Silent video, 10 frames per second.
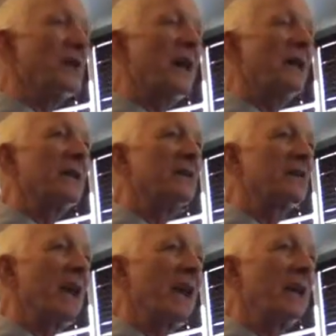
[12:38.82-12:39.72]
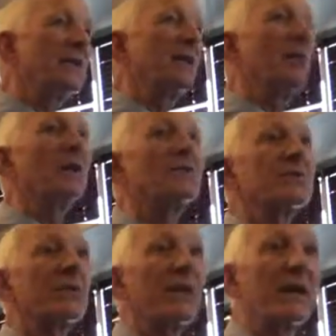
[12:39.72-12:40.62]
that is signed, the
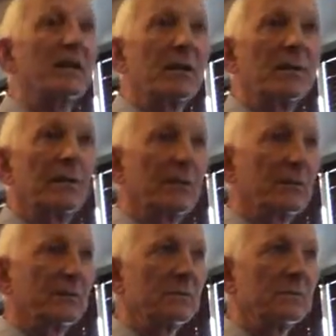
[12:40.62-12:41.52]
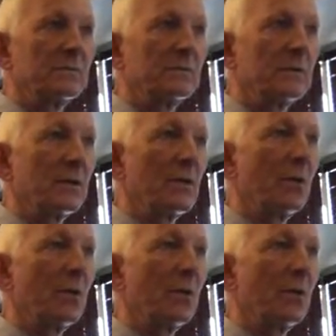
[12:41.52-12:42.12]
will's effective. The